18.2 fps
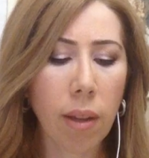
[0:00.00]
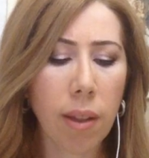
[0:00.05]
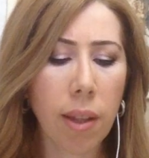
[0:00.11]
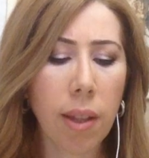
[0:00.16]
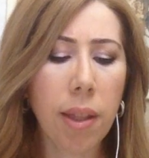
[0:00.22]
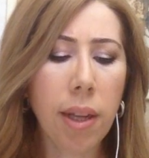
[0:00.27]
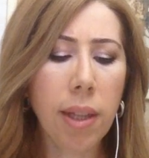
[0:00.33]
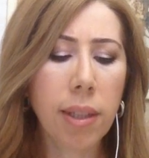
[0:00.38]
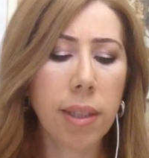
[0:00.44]
The
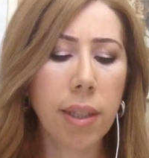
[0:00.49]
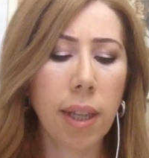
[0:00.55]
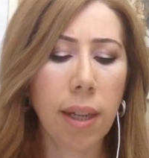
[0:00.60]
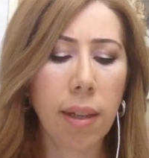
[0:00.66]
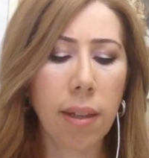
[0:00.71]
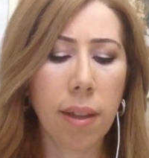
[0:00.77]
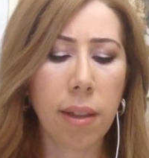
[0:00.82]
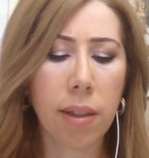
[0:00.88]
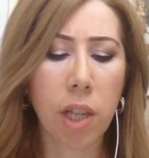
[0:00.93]
next
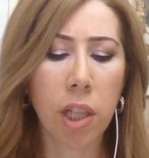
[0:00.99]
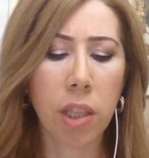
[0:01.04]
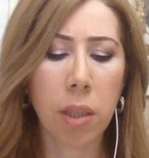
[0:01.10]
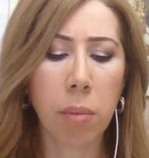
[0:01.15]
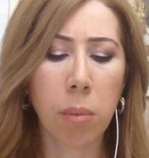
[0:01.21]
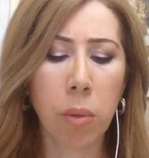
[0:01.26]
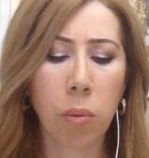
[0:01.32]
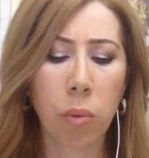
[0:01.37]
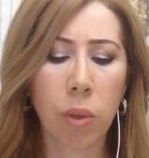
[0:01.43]
day, the
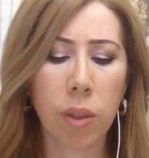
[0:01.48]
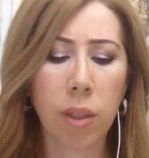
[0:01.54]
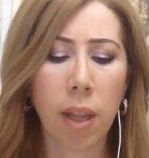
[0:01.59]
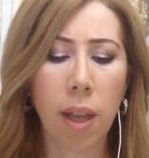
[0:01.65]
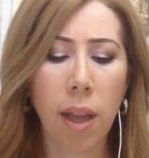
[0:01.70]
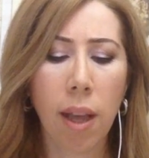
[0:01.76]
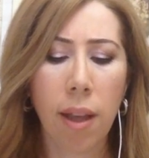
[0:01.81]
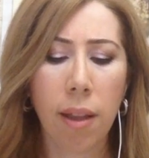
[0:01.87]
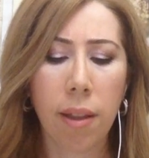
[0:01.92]
gentleman with
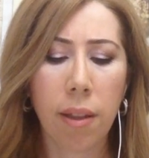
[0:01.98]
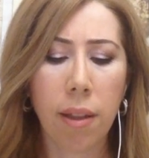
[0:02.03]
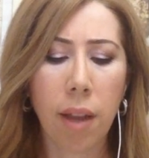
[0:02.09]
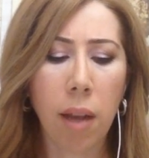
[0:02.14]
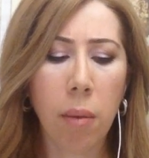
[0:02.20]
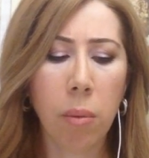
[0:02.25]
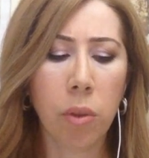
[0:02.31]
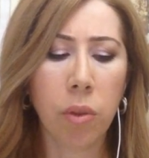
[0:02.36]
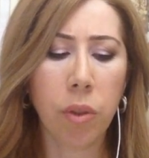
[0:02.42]
the
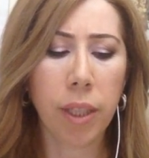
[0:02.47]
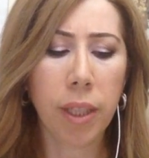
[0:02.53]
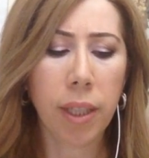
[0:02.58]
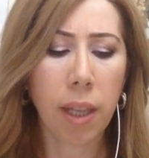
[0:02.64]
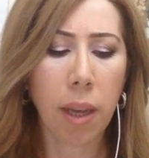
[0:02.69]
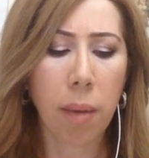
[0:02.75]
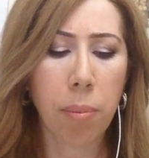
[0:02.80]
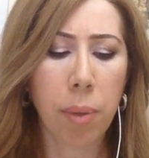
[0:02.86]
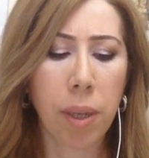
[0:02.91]
diamond
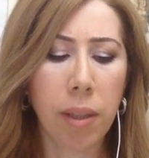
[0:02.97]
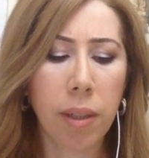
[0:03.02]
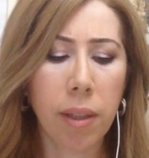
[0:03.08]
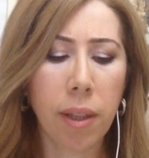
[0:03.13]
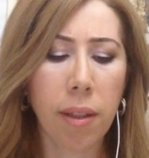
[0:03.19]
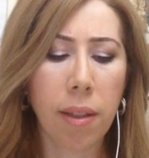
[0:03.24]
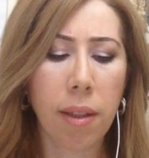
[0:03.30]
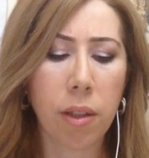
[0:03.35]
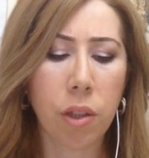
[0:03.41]
ring appeared
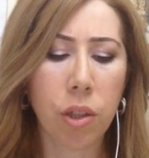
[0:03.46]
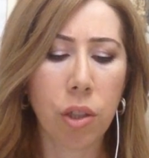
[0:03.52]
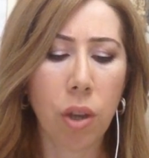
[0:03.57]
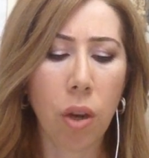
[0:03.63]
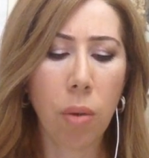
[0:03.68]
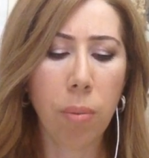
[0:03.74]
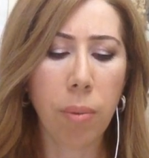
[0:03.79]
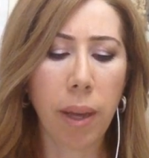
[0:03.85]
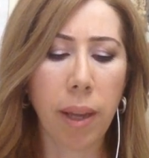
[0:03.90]
in the
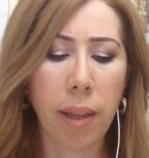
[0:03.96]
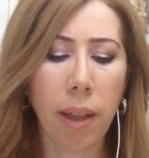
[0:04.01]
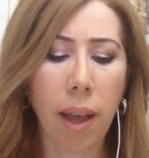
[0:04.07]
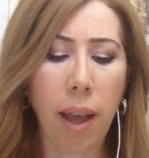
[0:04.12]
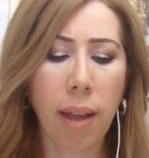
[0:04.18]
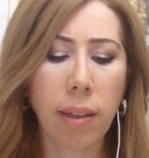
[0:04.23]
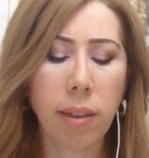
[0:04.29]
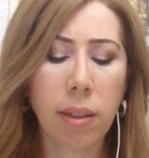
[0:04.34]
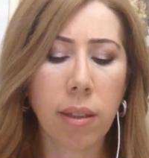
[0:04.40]
shop and
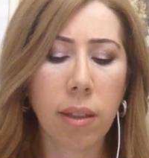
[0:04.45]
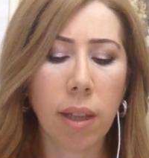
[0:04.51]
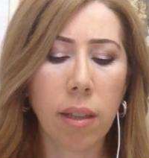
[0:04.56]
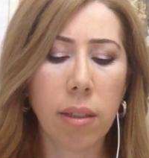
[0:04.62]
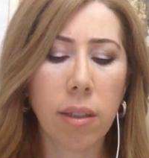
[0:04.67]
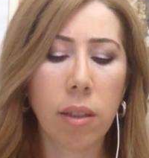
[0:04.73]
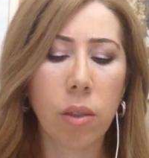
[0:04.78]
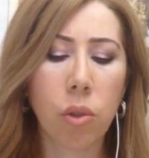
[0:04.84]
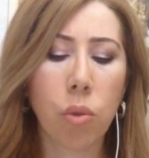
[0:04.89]
asked
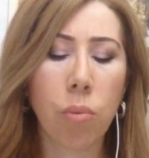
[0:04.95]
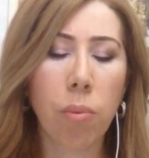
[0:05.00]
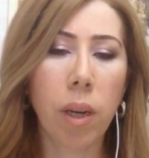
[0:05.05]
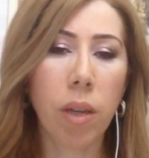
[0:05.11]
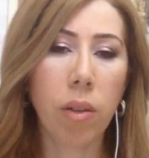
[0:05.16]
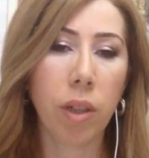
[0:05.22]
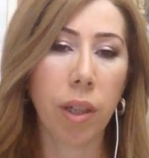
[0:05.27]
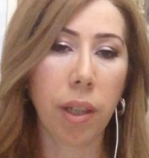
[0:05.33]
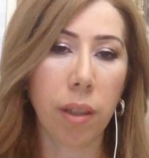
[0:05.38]
Nancy to
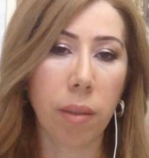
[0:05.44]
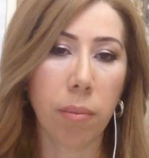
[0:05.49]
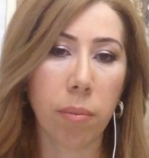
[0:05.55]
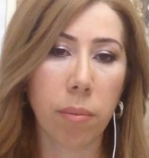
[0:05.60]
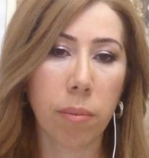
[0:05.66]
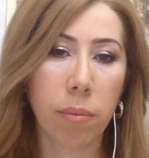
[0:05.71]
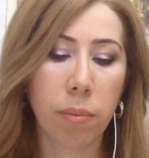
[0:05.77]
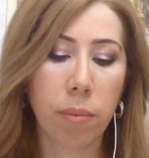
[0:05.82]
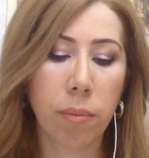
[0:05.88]
marry
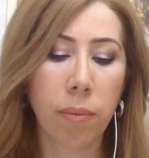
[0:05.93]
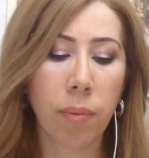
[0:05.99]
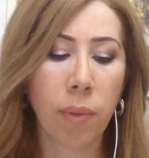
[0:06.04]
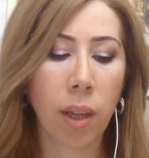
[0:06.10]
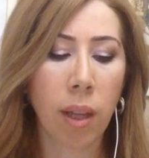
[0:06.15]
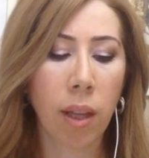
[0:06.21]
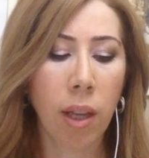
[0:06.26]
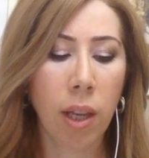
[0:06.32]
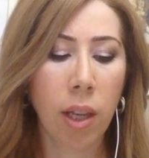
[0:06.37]
him.
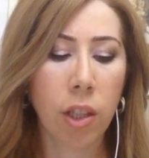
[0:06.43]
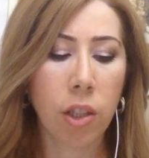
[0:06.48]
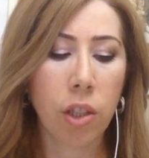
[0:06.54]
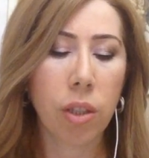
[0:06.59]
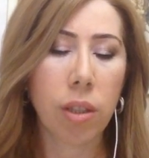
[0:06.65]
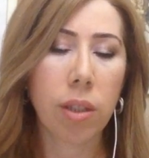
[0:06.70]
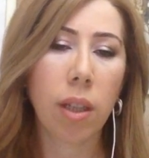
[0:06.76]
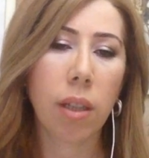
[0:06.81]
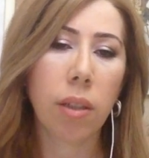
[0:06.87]

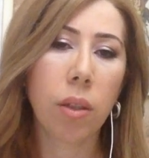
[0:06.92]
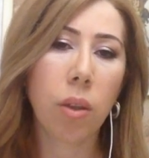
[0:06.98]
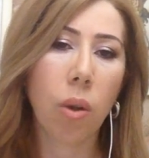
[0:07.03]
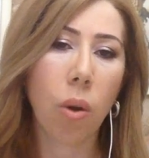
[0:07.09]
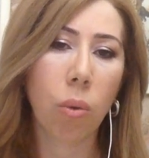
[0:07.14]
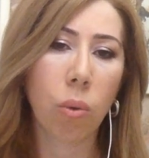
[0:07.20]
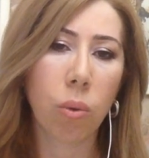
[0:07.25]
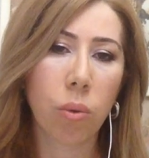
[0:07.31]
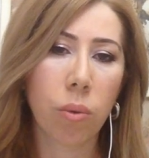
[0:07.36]
She said
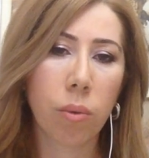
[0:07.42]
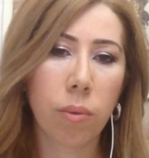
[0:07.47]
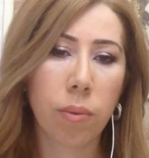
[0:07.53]
no.